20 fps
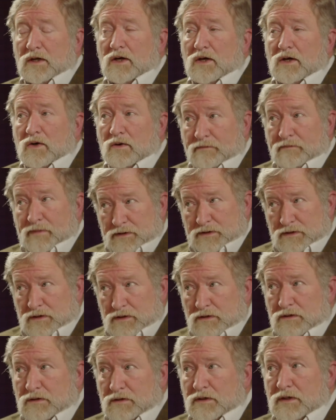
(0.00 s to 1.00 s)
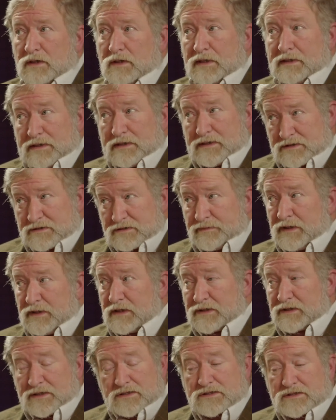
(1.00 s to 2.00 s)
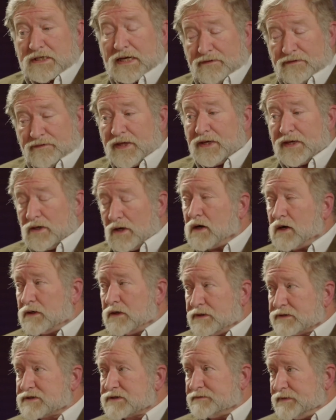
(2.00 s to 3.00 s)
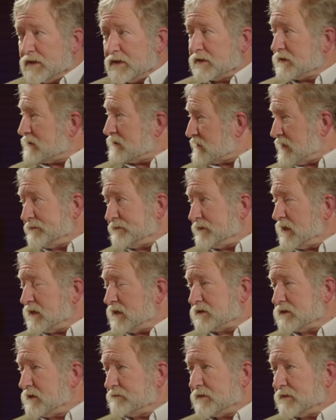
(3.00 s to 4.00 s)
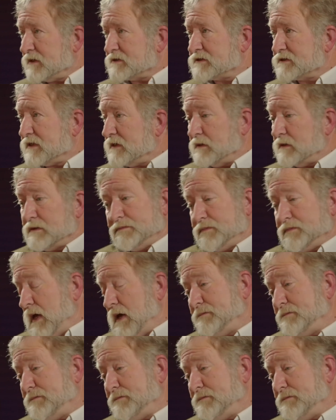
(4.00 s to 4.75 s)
or mental disabilities, and they are disabilities. I'm not saying it.